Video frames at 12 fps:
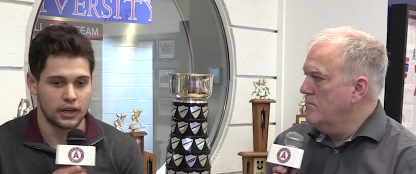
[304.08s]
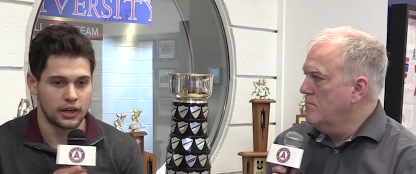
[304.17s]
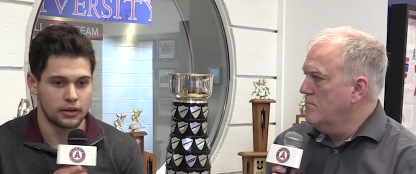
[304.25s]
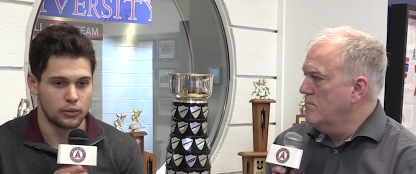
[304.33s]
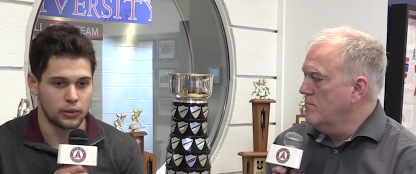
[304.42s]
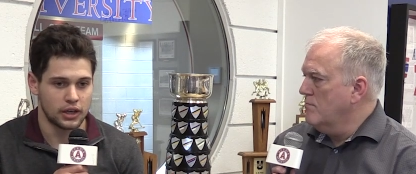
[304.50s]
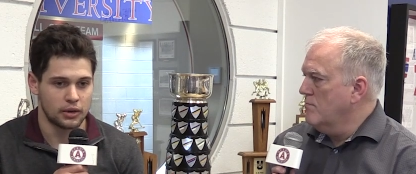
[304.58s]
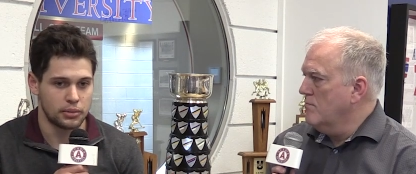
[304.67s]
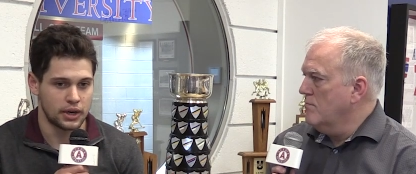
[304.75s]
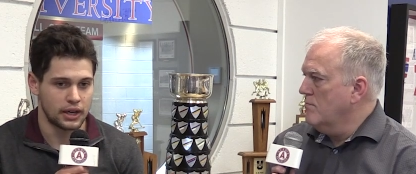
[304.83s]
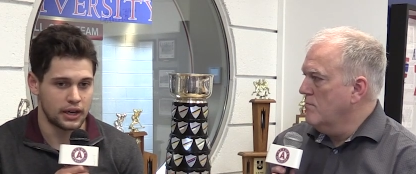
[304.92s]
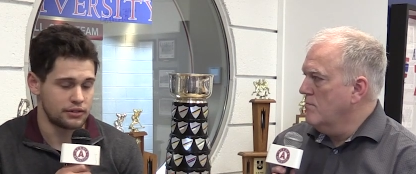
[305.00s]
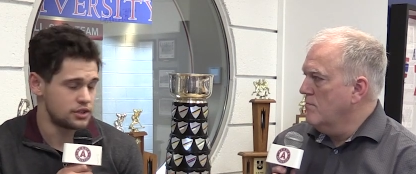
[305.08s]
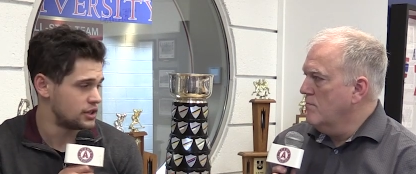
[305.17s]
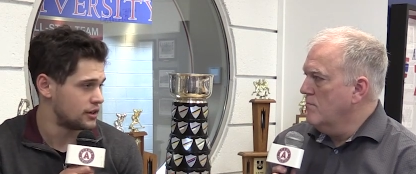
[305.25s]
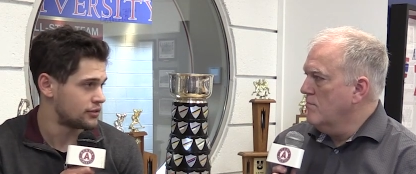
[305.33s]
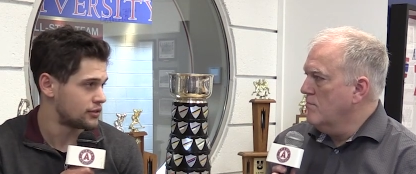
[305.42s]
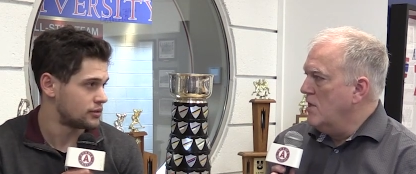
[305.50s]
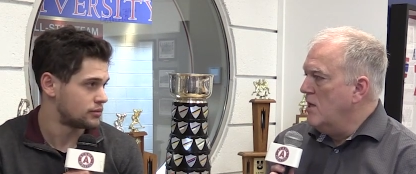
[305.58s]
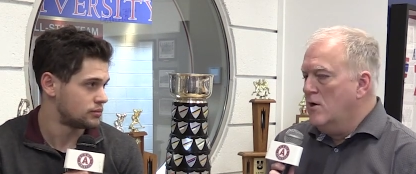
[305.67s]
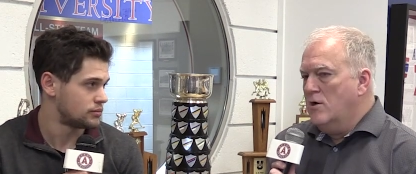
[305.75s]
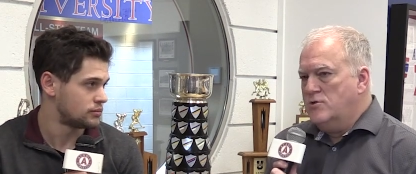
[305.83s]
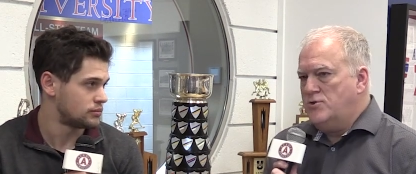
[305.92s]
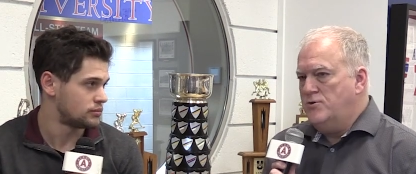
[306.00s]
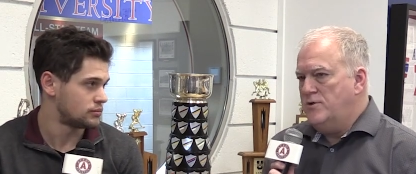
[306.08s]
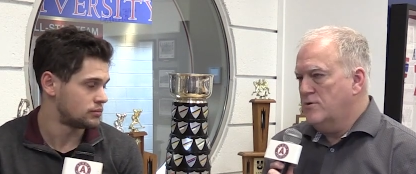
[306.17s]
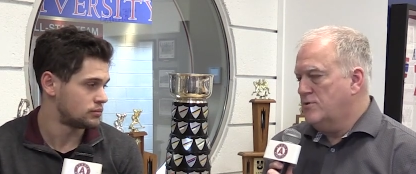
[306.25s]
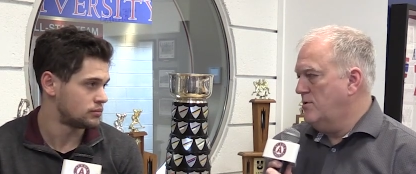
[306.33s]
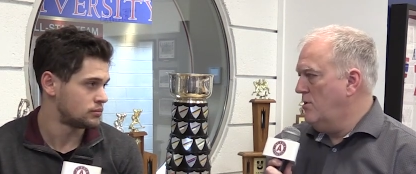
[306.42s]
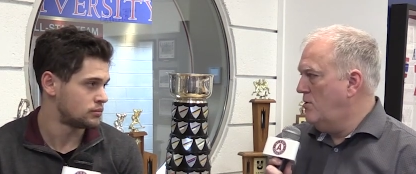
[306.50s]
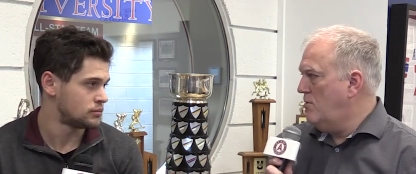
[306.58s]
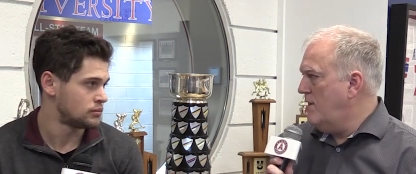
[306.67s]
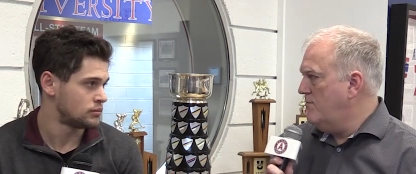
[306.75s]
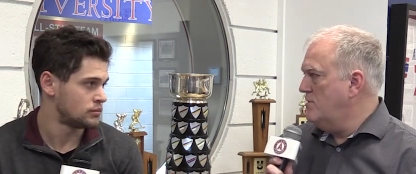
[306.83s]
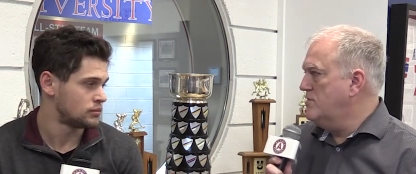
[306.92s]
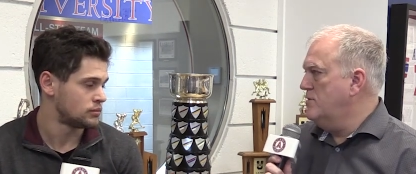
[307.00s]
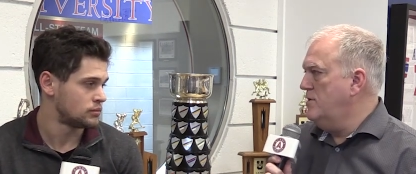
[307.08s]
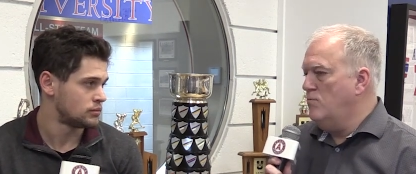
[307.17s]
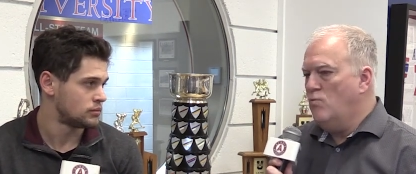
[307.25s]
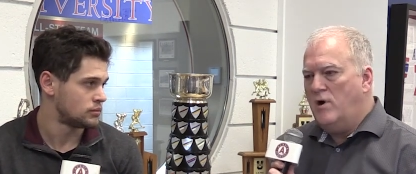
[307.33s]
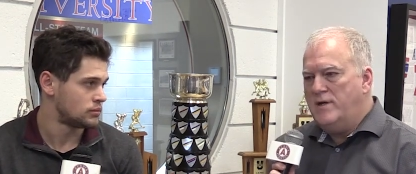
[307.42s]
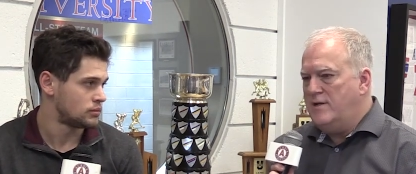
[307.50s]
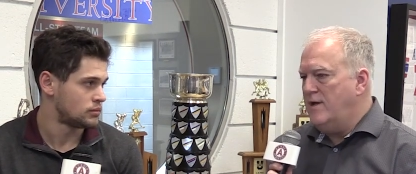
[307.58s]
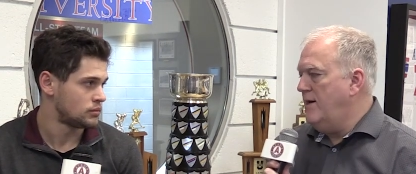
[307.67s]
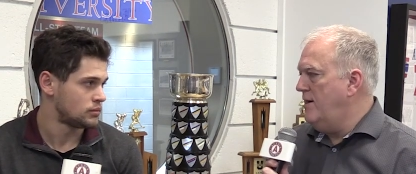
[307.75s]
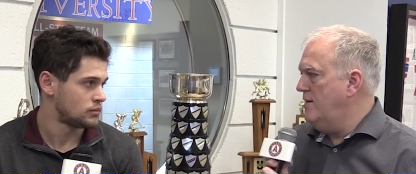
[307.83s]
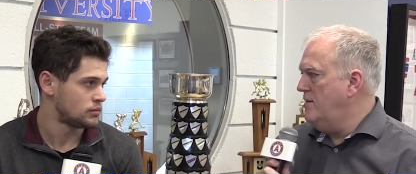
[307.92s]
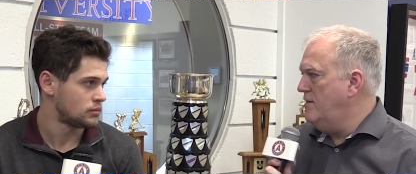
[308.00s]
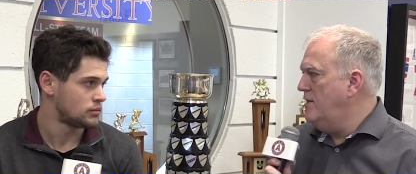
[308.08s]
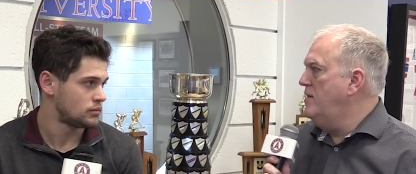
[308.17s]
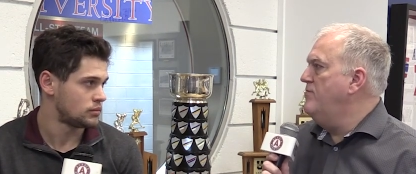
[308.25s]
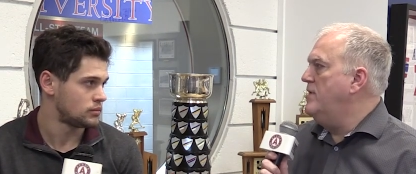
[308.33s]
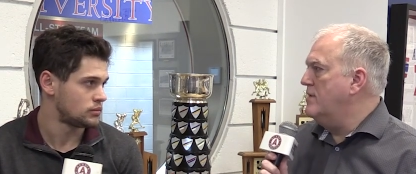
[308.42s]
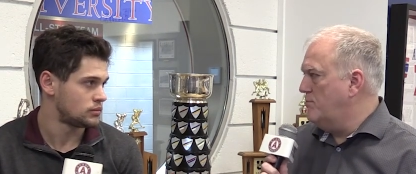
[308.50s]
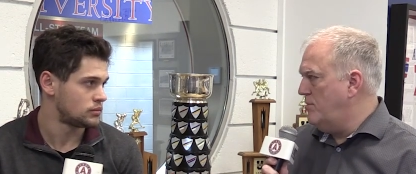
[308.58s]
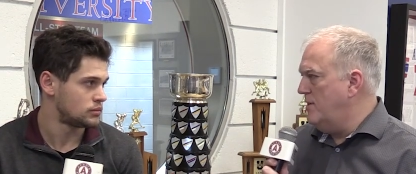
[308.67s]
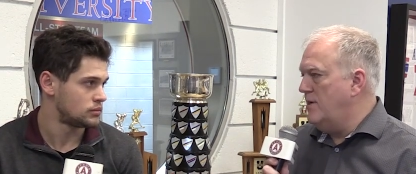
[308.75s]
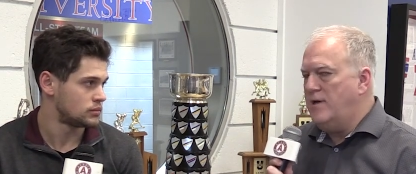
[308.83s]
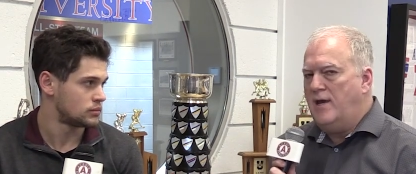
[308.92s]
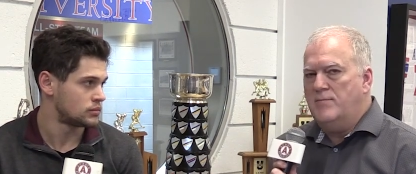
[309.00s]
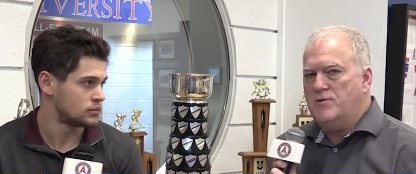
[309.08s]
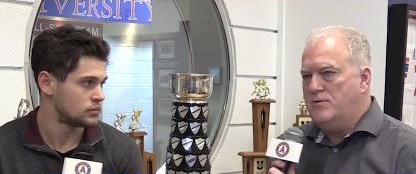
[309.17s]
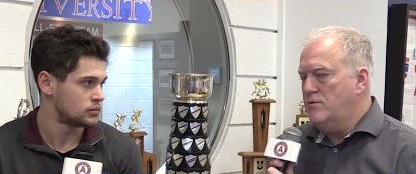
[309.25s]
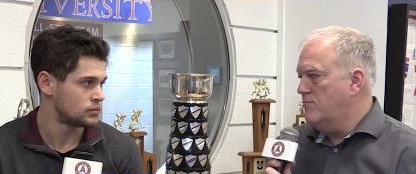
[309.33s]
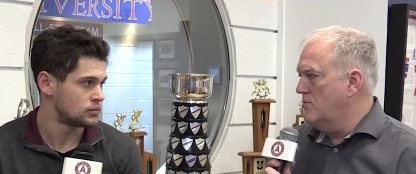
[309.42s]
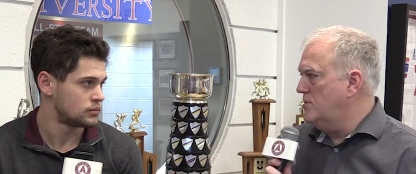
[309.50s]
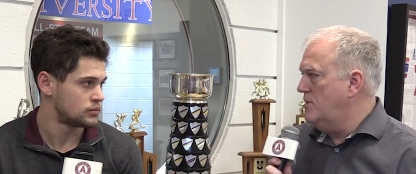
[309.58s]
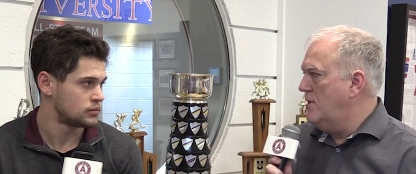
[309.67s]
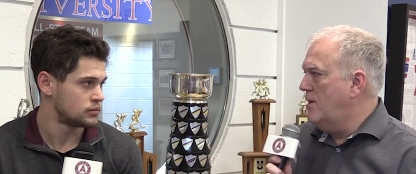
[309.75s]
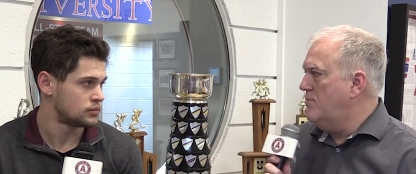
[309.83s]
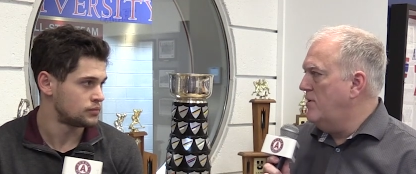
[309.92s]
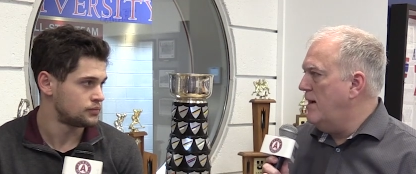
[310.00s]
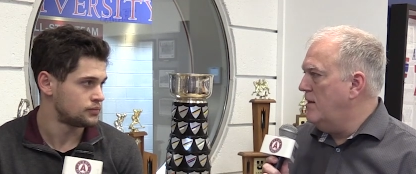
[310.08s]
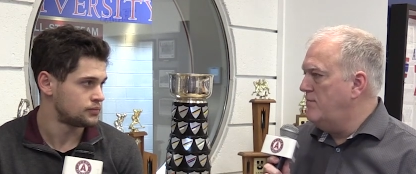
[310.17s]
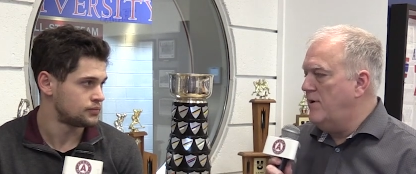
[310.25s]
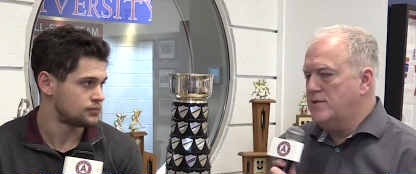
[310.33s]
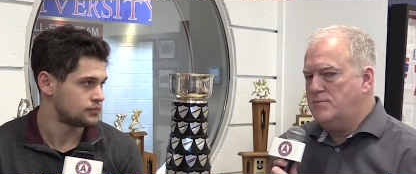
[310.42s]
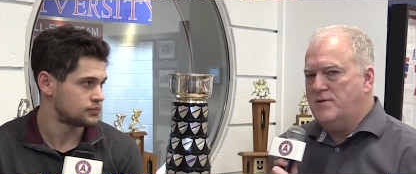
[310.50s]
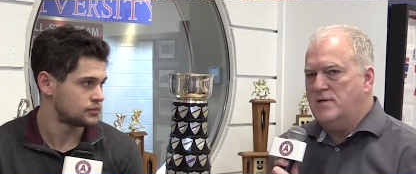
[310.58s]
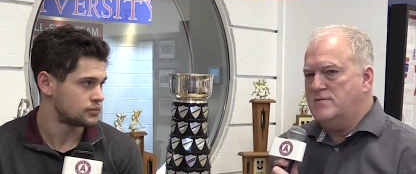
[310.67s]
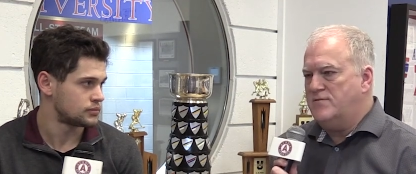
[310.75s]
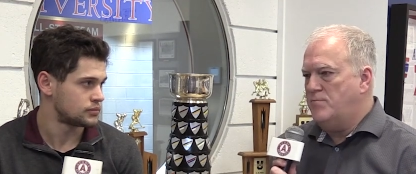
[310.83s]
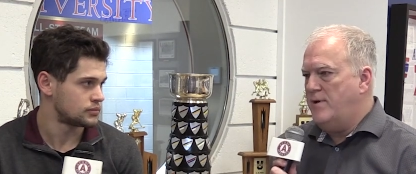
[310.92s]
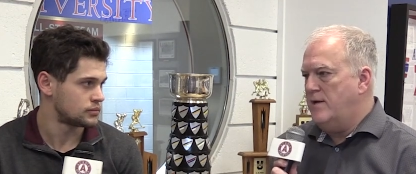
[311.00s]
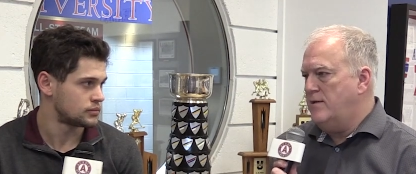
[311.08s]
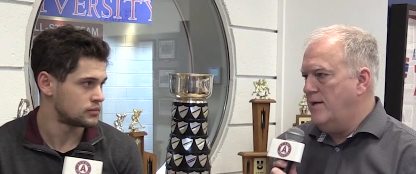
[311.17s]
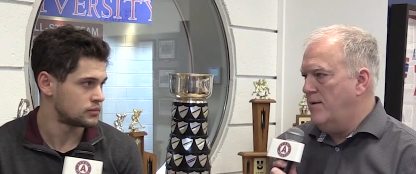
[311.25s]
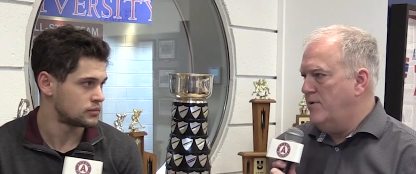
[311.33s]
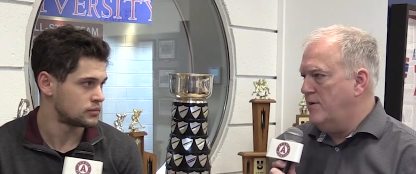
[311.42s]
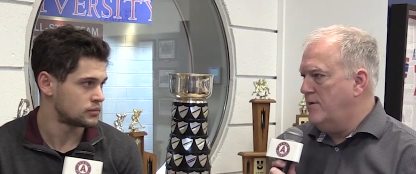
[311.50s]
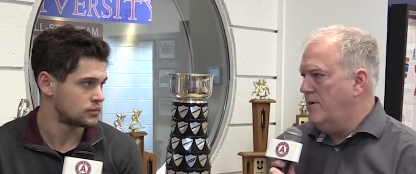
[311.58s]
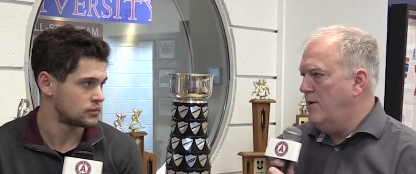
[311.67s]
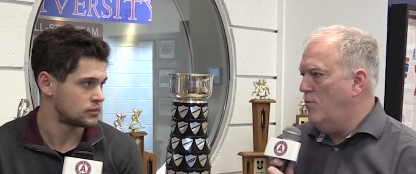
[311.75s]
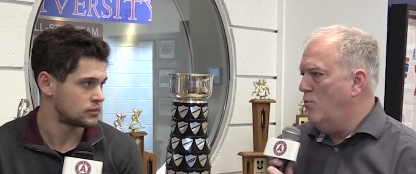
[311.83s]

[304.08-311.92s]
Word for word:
Speaker 1: gonna we're gonna bring it every shift.
Speaker 2: Two years ago, obviously, one day, and you didn't even get to play a game at the University Cup in Halifax because of the pandemic. Uh,